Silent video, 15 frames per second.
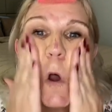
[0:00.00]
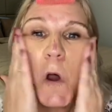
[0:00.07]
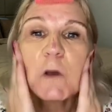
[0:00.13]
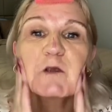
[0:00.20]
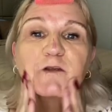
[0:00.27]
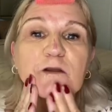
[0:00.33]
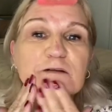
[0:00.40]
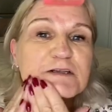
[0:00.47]

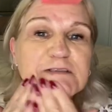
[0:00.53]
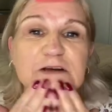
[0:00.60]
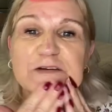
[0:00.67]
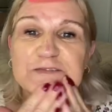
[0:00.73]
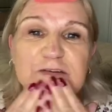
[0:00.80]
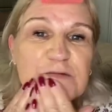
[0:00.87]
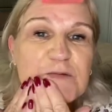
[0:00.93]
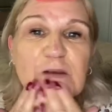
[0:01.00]
As long as I
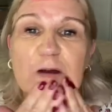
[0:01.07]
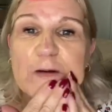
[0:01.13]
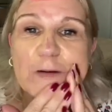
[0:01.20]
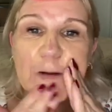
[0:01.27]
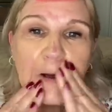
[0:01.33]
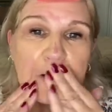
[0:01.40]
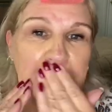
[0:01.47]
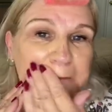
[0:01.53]
feel
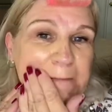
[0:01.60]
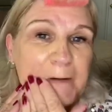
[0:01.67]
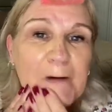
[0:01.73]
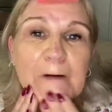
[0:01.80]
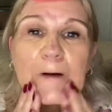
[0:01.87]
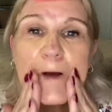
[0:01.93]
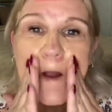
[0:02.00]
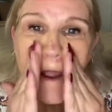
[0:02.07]
like I've,
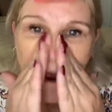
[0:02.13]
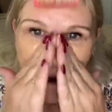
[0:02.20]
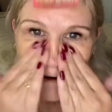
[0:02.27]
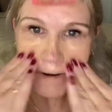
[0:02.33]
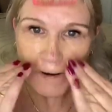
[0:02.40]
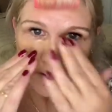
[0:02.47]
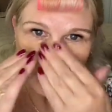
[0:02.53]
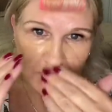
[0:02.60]

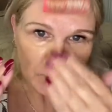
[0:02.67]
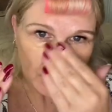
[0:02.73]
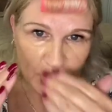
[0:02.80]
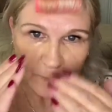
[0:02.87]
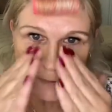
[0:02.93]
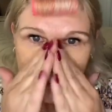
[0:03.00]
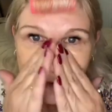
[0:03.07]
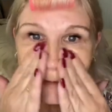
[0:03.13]
and I've
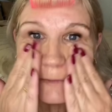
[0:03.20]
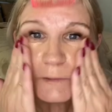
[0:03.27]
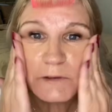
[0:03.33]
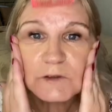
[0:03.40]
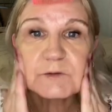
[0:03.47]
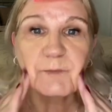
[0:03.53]
probably used too